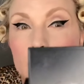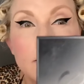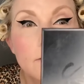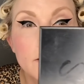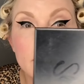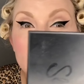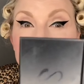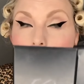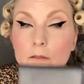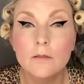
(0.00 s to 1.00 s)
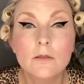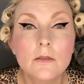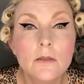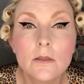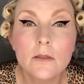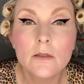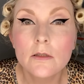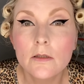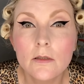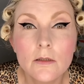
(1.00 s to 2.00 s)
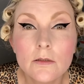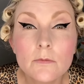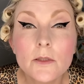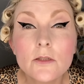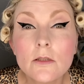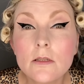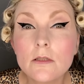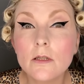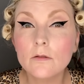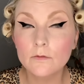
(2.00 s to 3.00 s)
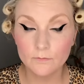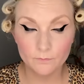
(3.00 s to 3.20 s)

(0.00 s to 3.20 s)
There you go. Just make sure there's no